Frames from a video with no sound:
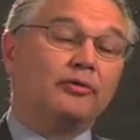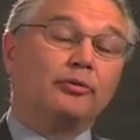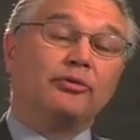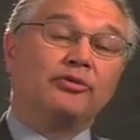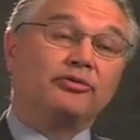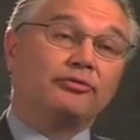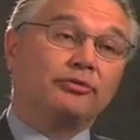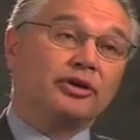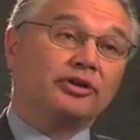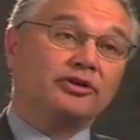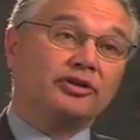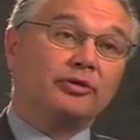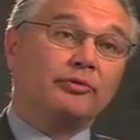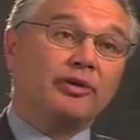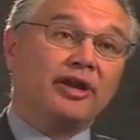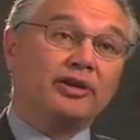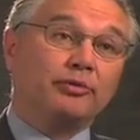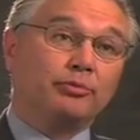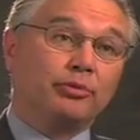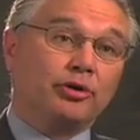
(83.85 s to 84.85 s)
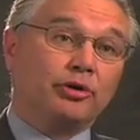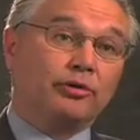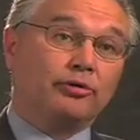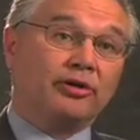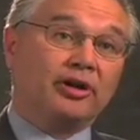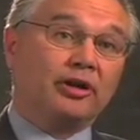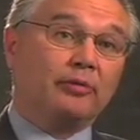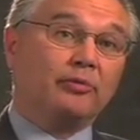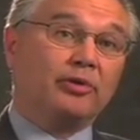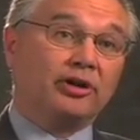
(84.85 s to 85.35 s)
restricted rent
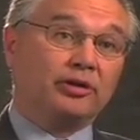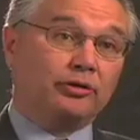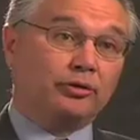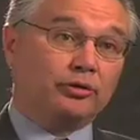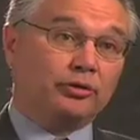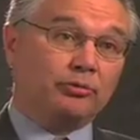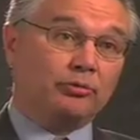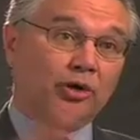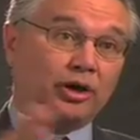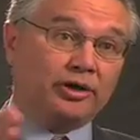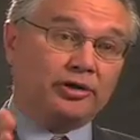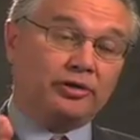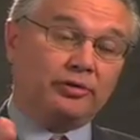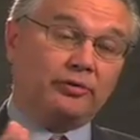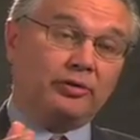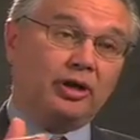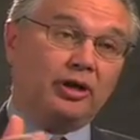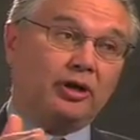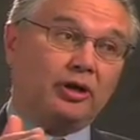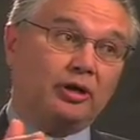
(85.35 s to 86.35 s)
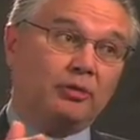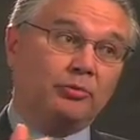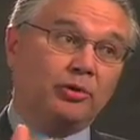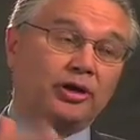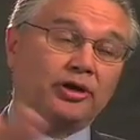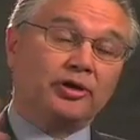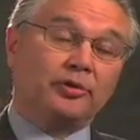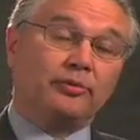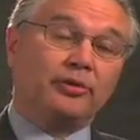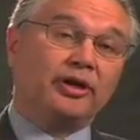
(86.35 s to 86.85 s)
program and go to
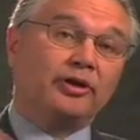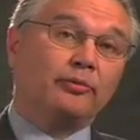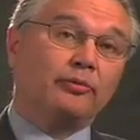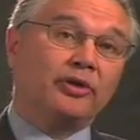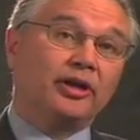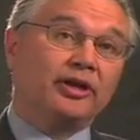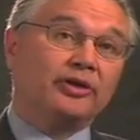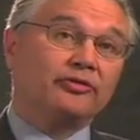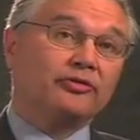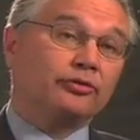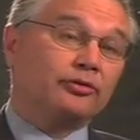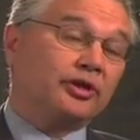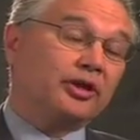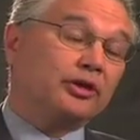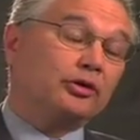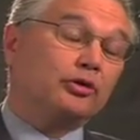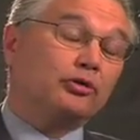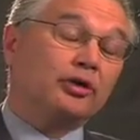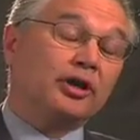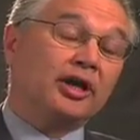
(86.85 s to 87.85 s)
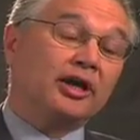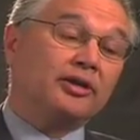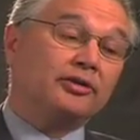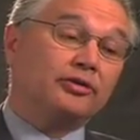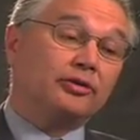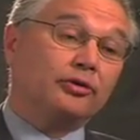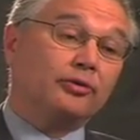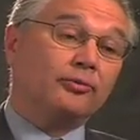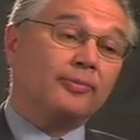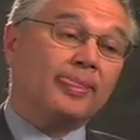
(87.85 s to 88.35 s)
market rate rents, or they go
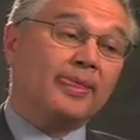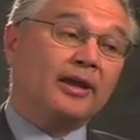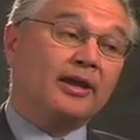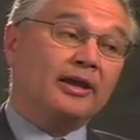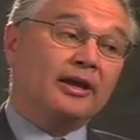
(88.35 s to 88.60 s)
condo.